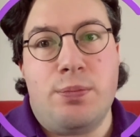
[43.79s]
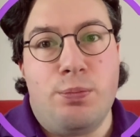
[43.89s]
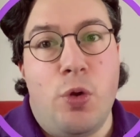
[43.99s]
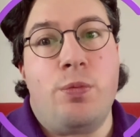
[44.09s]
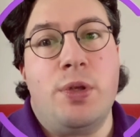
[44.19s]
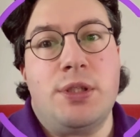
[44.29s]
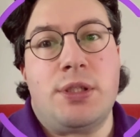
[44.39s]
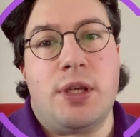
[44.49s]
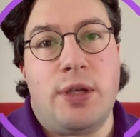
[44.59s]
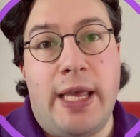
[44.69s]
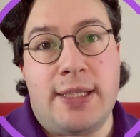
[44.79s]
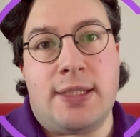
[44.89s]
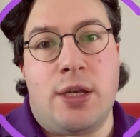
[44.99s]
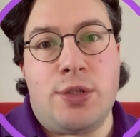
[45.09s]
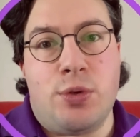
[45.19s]
movements, and
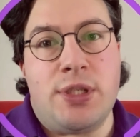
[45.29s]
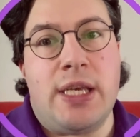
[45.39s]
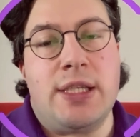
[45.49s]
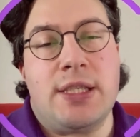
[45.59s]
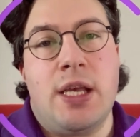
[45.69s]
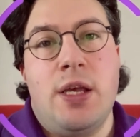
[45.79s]
exercise routines